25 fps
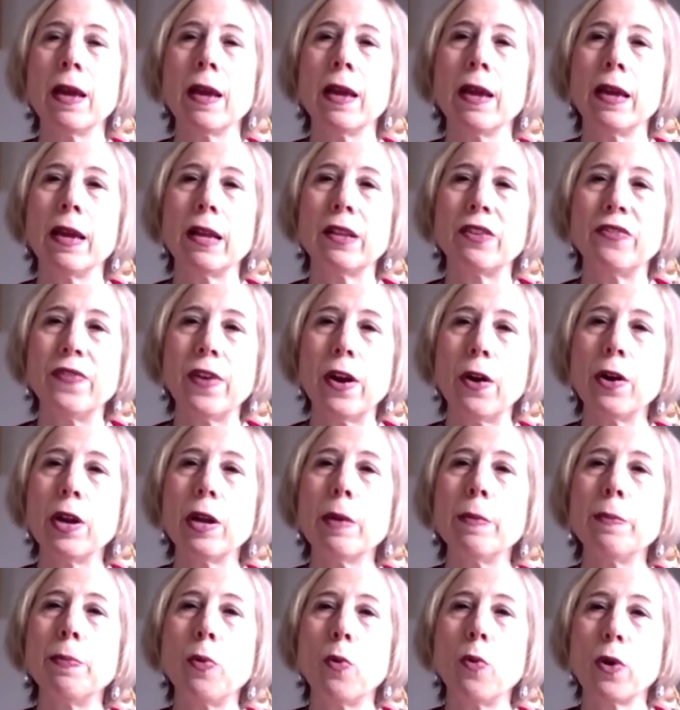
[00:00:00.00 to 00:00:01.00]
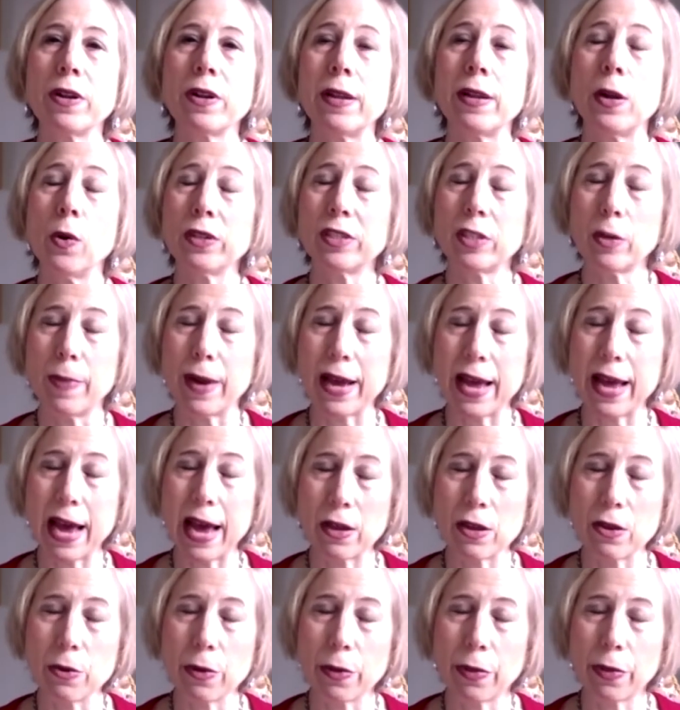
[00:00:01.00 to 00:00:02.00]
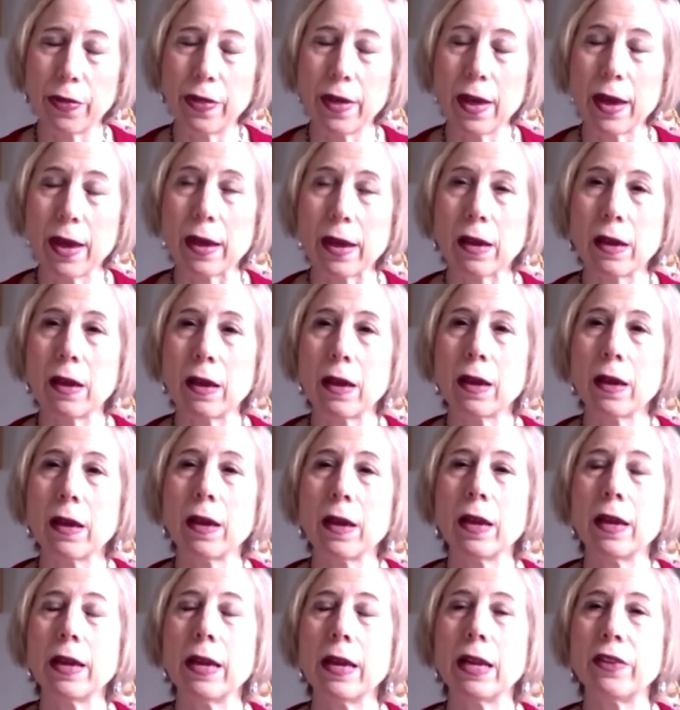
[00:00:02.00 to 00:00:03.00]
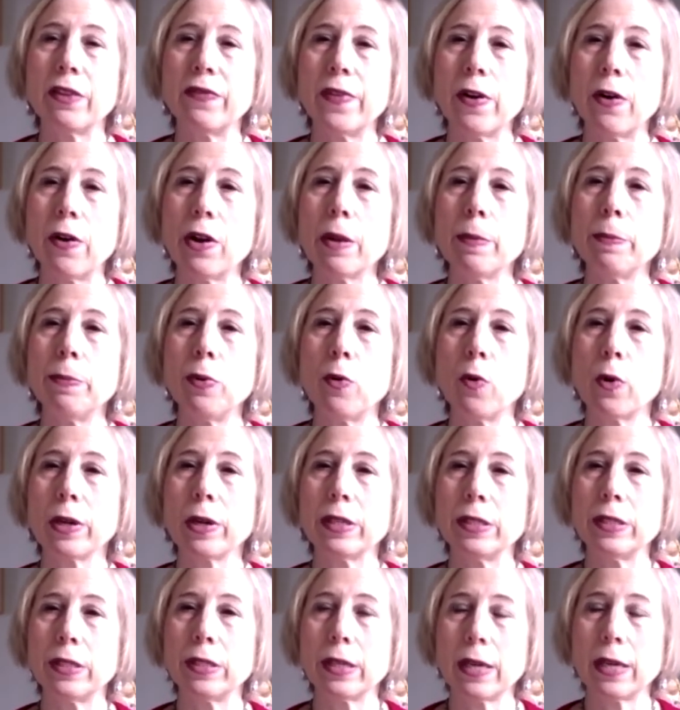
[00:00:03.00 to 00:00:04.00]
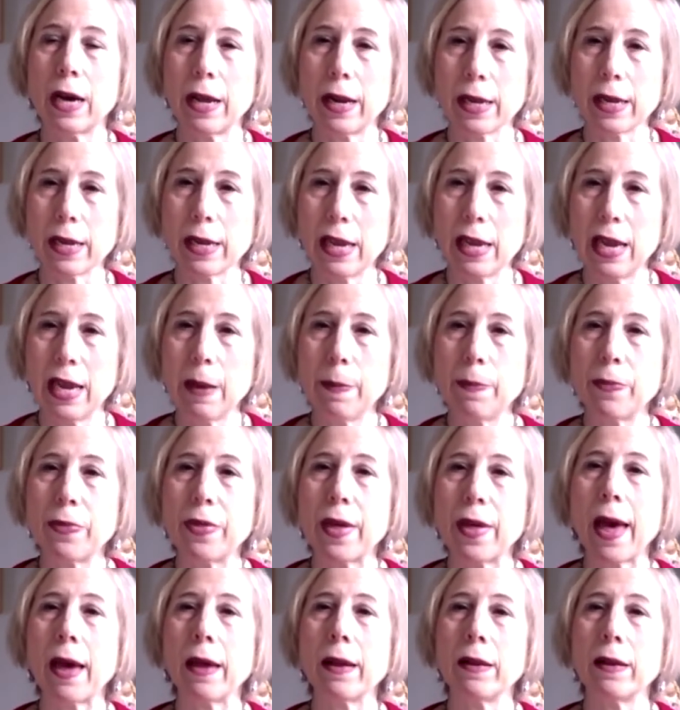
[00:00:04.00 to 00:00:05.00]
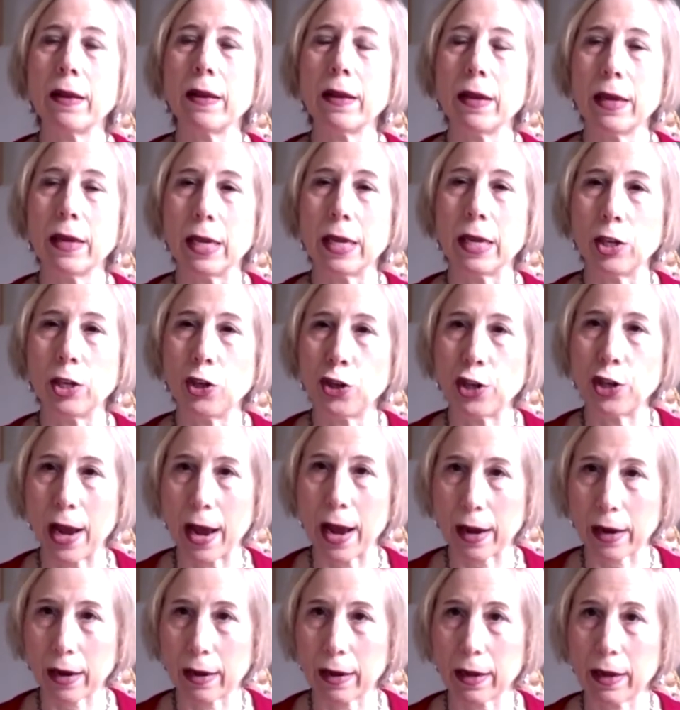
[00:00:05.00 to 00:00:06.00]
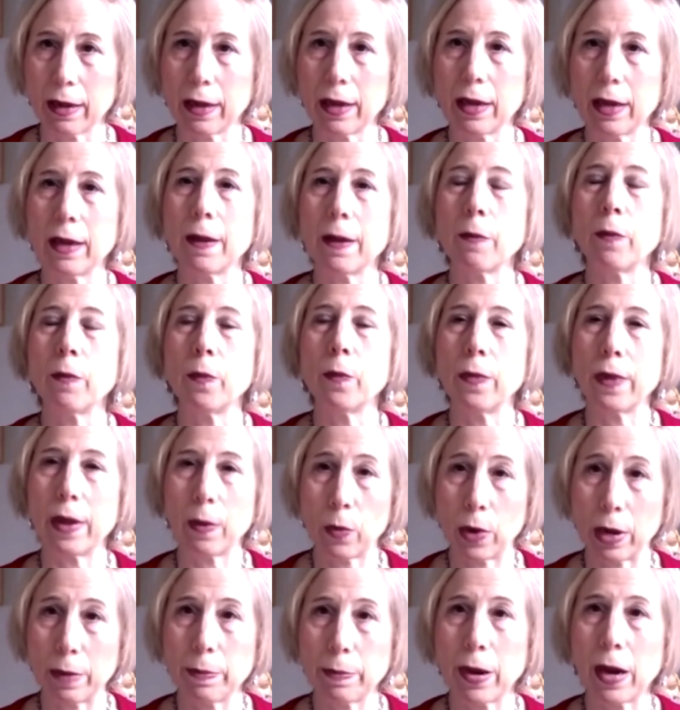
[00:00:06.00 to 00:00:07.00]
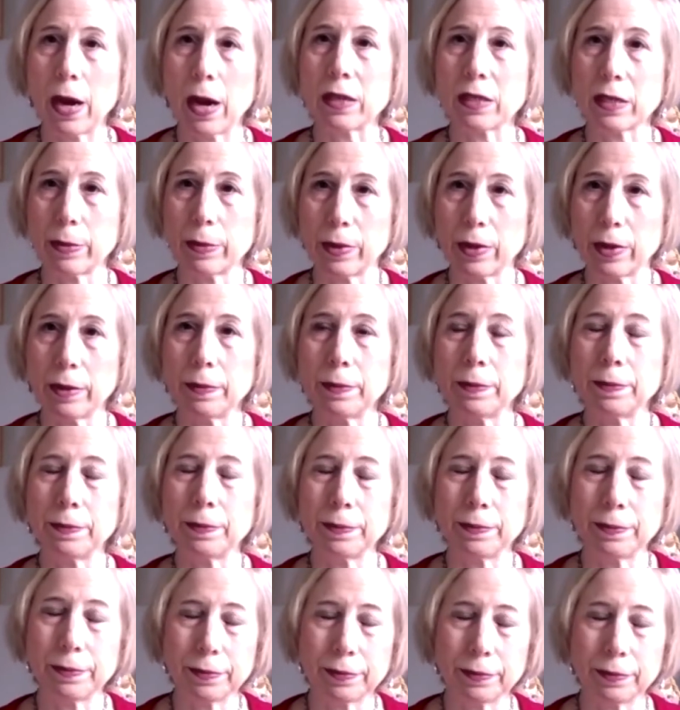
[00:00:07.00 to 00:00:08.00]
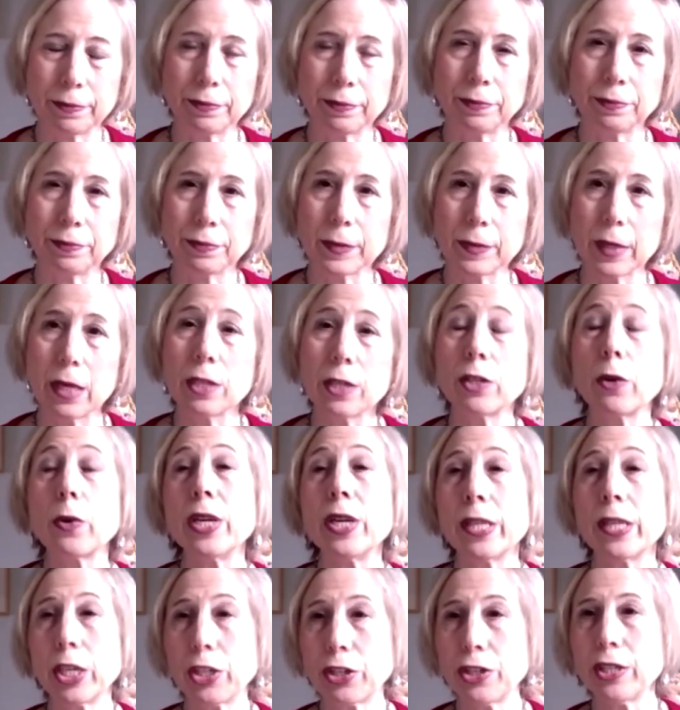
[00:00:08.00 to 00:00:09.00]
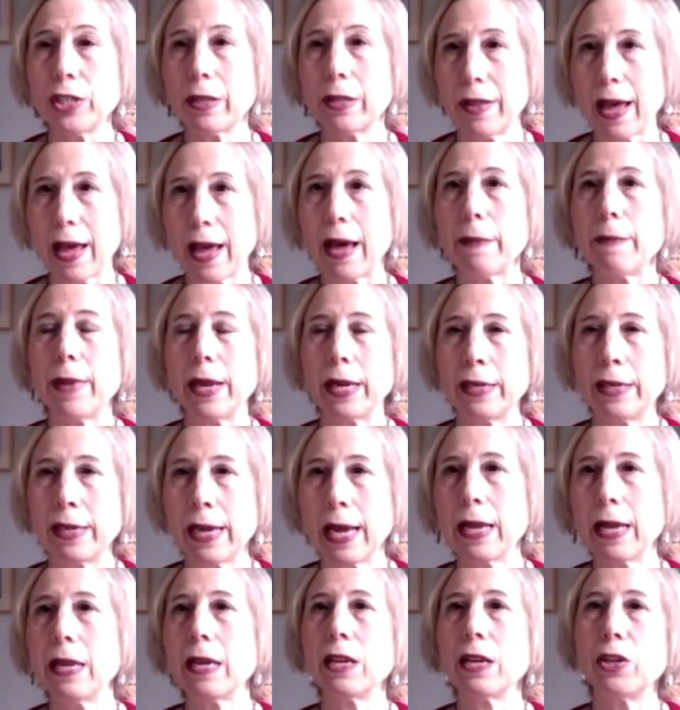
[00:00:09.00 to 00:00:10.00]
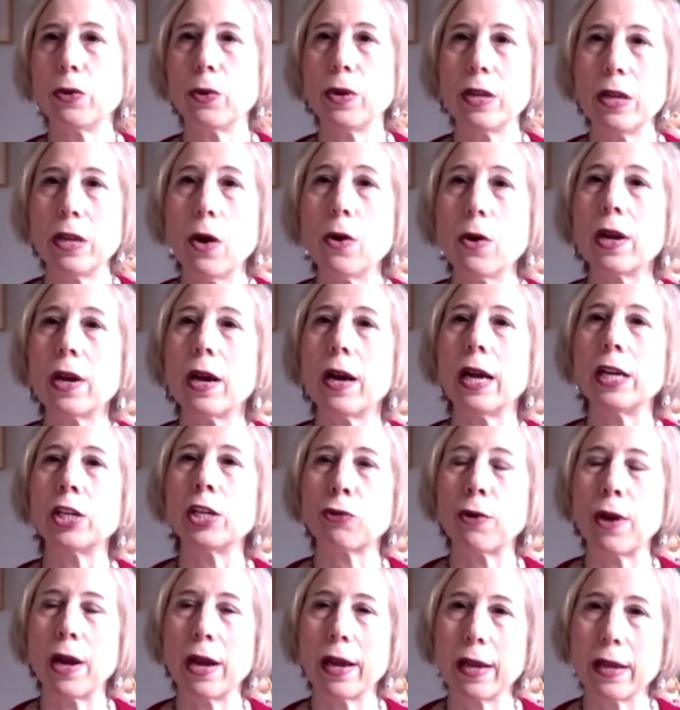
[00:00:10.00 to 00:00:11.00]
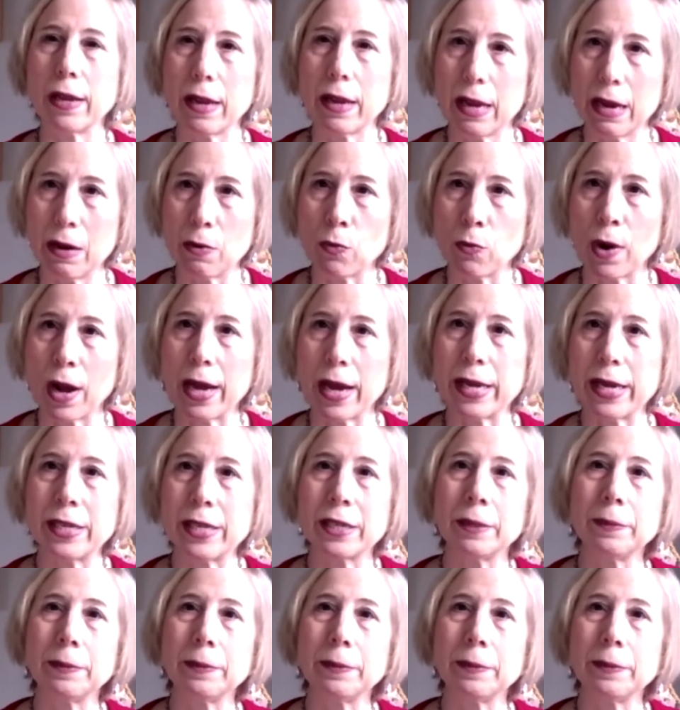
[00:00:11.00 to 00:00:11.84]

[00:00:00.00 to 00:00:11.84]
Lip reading: it's very important. And also by how you think, it's very important to kind of keep that in check when possible. So in addition to that, meditating and doing yoga, I try and eat right.